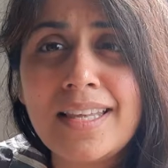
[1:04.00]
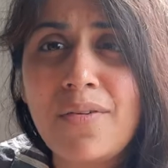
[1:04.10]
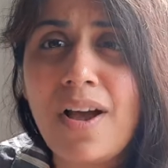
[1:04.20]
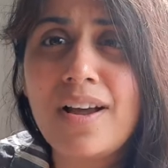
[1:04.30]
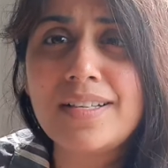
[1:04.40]

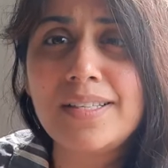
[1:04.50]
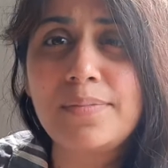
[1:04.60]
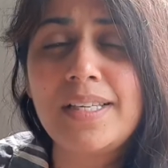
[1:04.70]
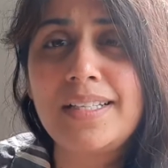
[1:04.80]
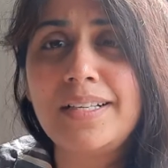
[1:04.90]
there are some
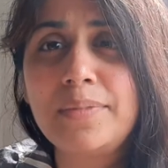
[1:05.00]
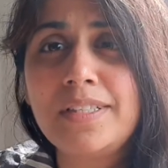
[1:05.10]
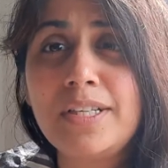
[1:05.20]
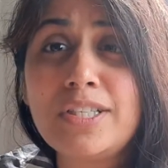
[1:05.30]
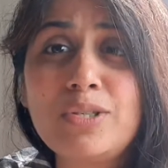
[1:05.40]

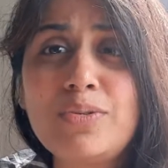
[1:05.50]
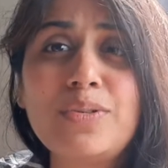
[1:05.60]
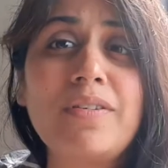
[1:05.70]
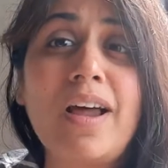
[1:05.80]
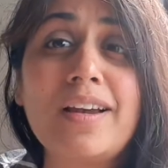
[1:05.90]
settlement
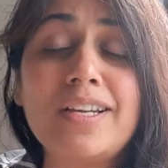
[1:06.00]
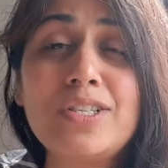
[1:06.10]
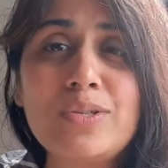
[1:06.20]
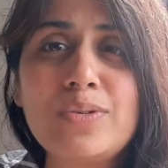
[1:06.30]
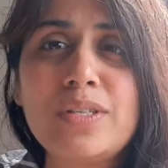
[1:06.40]
issues. There are
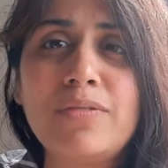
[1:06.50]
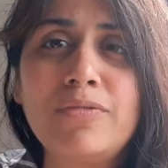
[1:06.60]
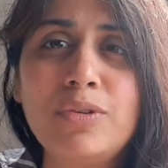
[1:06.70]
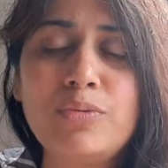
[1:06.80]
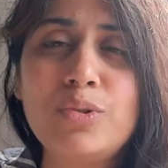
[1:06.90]
issues
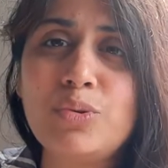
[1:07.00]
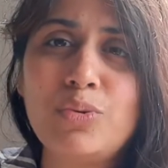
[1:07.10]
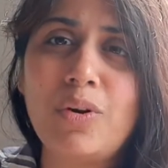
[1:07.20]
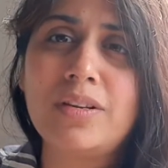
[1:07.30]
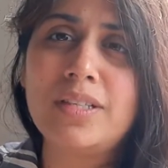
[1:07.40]
if you do
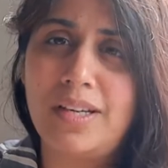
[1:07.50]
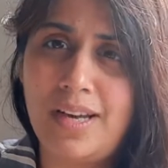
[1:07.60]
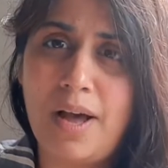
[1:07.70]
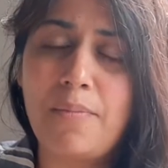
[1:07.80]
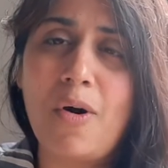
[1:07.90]
not
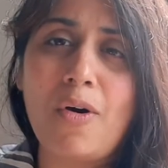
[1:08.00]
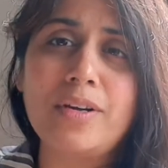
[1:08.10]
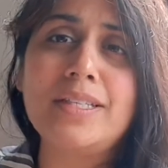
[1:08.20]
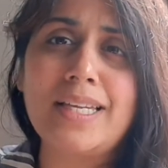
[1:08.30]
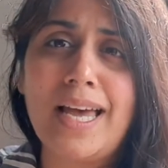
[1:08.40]
come
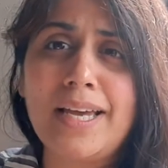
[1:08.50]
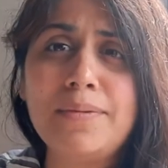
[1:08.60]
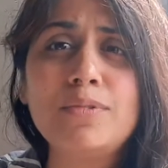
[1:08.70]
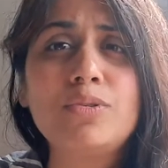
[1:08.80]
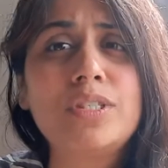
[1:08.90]
on
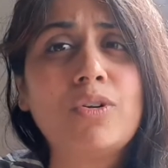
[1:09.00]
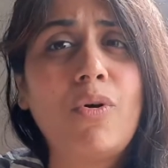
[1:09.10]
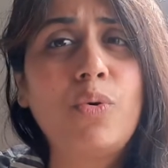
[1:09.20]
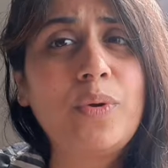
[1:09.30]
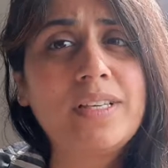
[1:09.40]
time. So it's
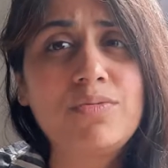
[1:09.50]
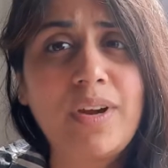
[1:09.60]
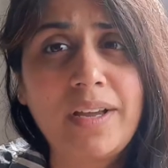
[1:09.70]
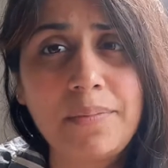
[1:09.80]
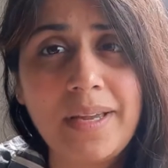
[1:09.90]
always
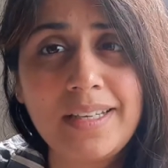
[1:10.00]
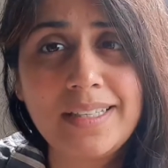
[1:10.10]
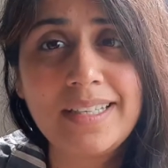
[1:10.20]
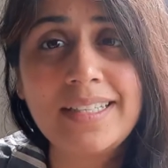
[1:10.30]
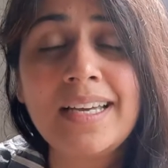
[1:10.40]

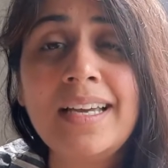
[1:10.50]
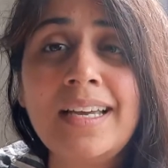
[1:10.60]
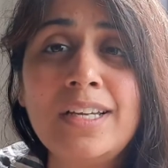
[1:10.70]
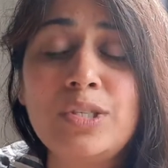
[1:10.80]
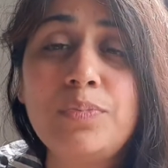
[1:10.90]
recommended
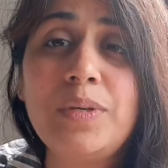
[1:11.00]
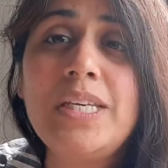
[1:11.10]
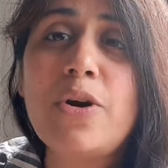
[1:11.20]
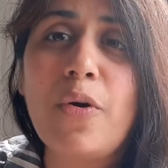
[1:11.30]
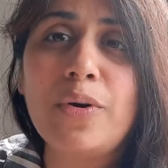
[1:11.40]
to
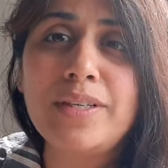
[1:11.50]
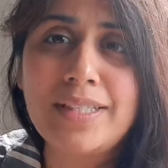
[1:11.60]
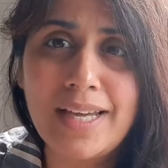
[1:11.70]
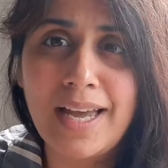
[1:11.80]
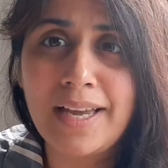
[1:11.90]
be on
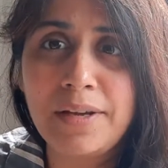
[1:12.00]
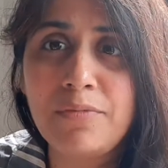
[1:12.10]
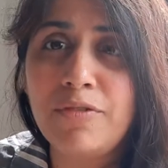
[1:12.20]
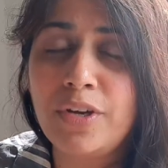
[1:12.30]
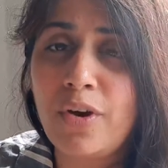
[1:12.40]
time
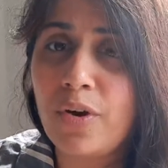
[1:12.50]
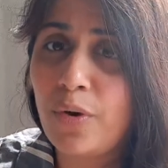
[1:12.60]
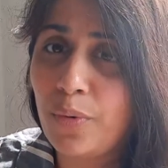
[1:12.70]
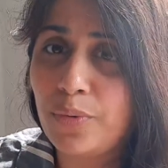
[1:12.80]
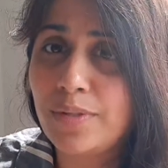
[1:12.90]
for your
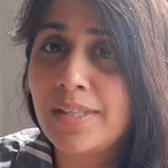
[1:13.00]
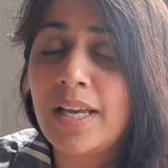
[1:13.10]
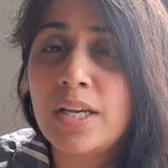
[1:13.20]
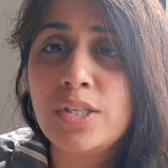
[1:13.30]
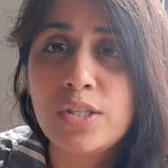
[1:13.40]
course.
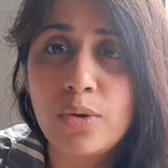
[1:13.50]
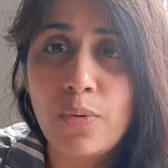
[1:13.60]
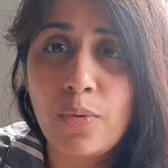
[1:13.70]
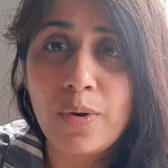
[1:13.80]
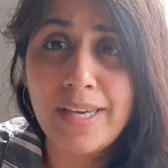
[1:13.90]

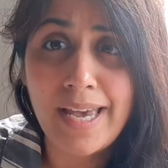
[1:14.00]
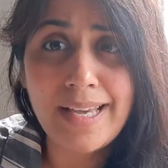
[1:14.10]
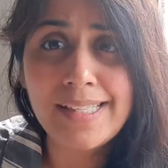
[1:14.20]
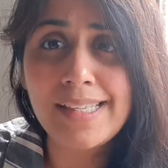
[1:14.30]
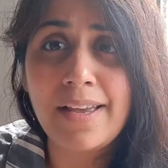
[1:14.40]
So
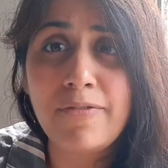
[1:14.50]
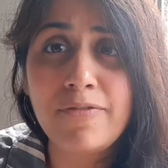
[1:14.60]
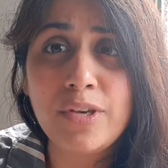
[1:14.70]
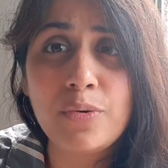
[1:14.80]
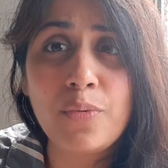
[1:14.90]
yes,
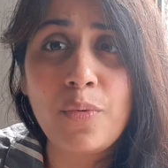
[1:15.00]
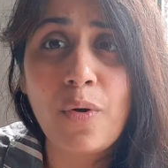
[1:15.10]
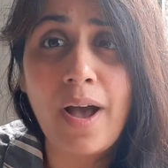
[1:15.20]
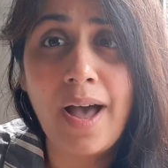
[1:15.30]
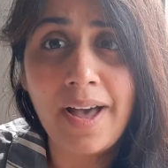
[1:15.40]
if you
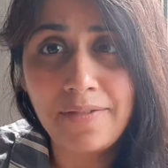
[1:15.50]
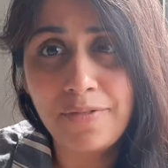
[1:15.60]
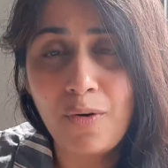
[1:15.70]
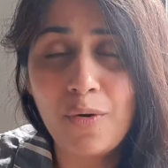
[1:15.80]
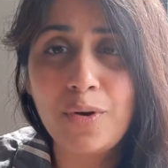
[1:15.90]

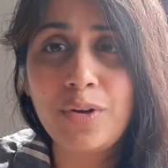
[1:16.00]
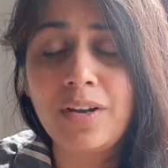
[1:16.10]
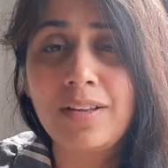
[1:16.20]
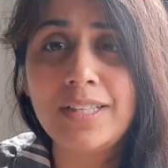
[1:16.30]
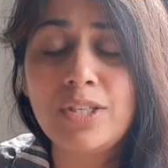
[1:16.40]
have all
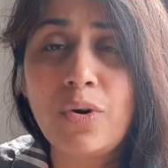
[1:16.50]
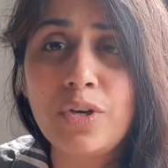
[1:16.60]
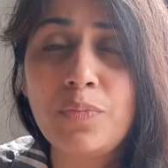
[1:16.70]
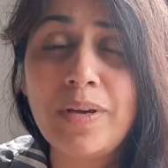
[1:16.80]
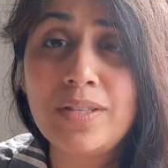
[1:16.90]
the
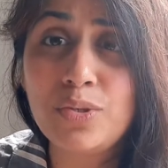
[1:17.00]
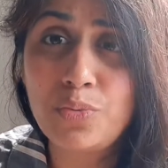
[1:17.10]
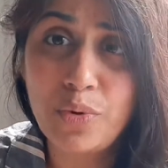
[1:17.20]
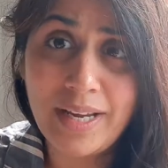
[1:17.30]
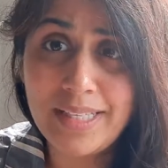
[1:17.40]
documents
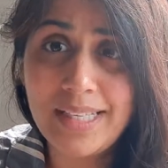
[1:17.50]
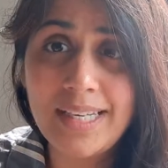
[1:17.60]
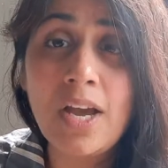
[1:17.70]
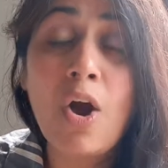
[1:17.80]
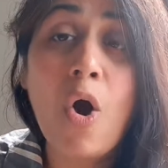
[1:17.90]

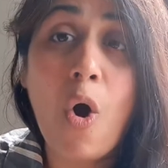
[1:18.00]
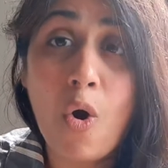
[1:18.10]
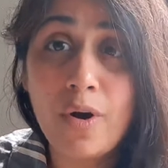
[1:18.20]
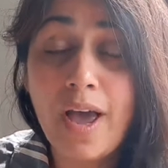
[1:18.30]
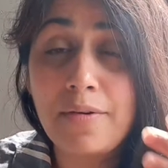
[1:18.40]
ready,
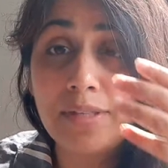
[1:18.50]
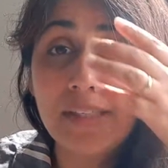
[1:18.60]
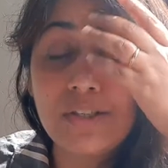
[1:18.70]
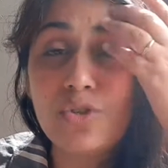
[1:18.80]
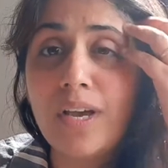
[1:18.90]
or I would
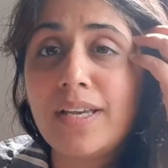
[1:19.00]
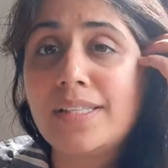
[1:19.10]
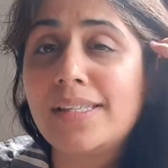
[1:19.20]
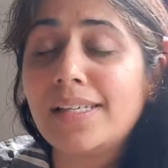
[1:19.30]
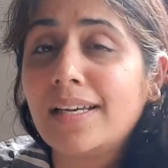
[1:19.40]

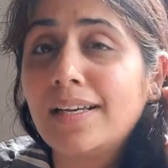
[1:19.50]
suggest